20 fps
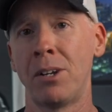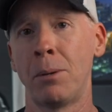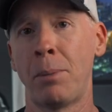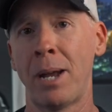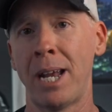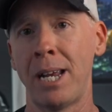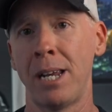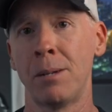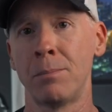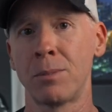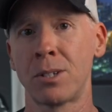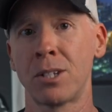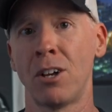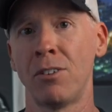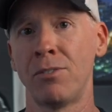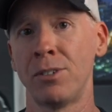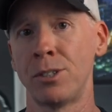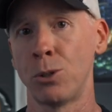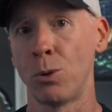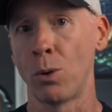to paint
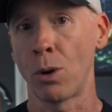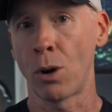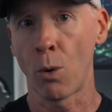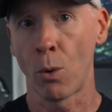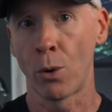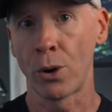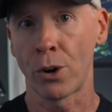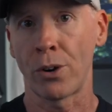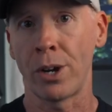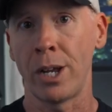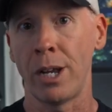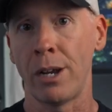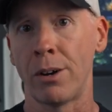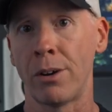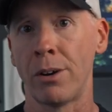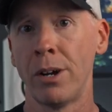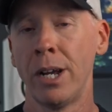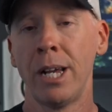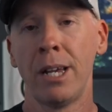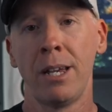himself into a corner
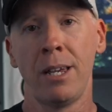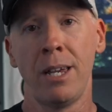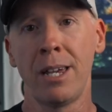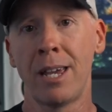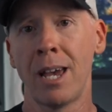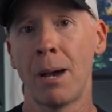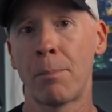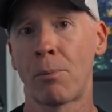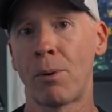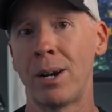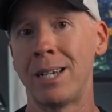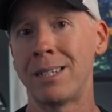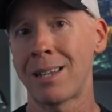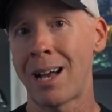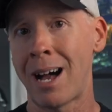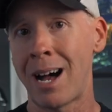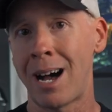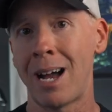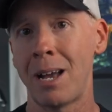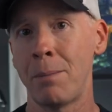here. He kept rates
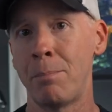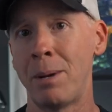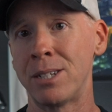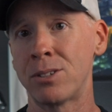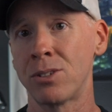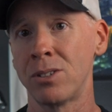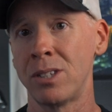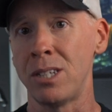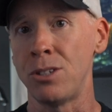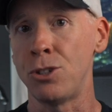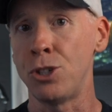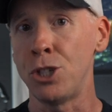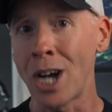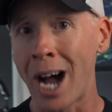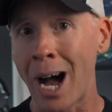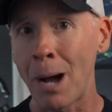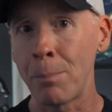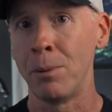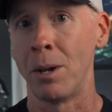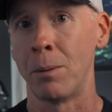high based on these
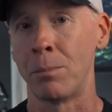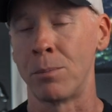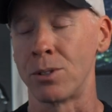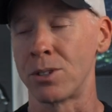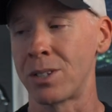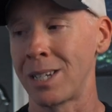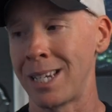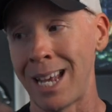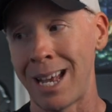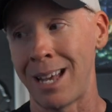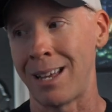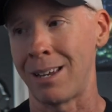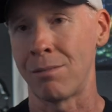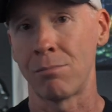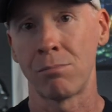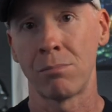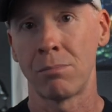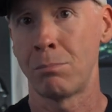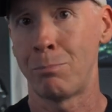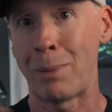job numbers. Again,
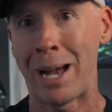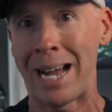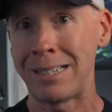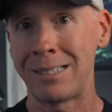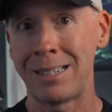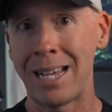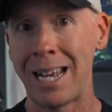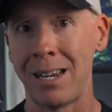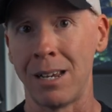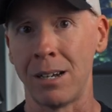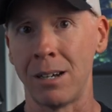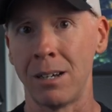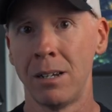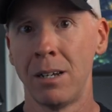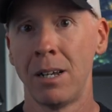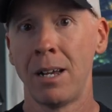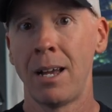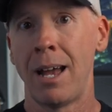bad data.